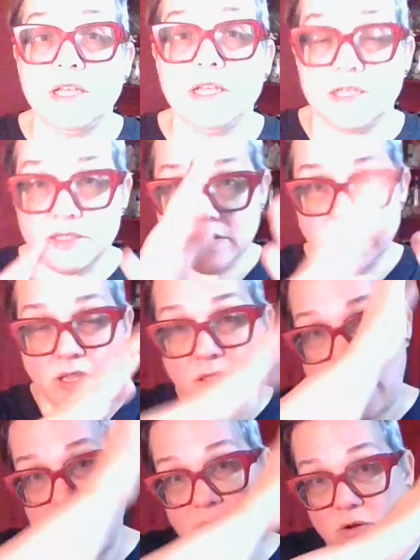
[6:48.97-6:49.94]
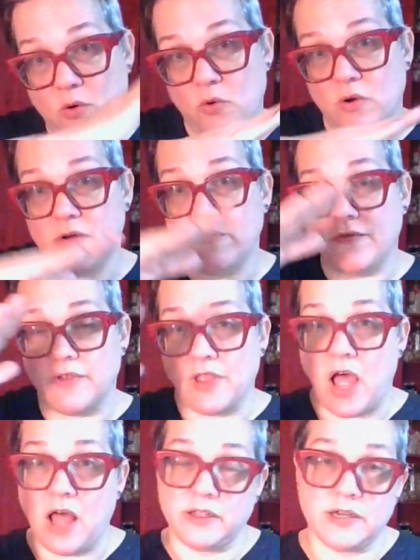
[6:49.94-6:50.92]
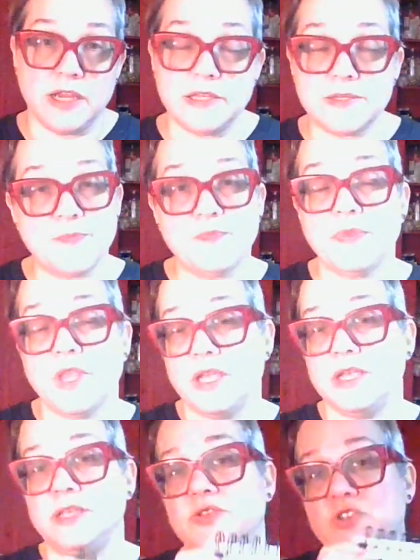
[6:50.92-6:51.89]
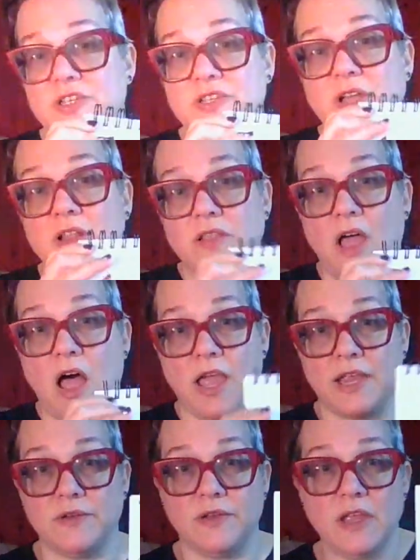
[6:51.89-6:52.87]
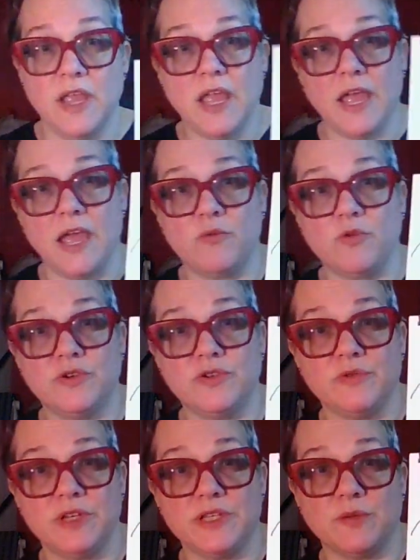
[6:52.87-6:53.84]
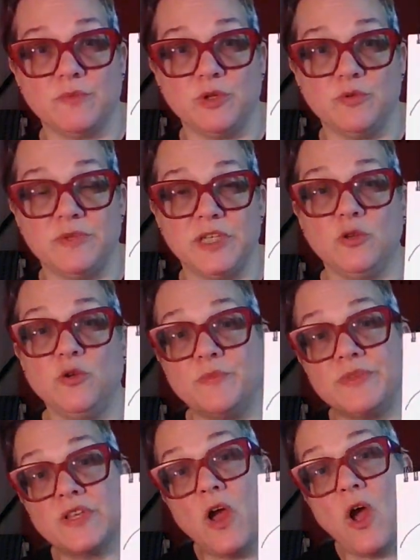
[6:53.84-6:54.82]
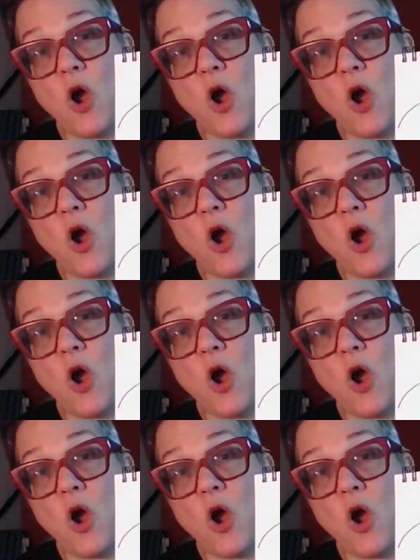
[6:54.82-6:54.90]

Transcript: it is. The light cord for the holidays is just a line, and we're doing some loop-de-loops.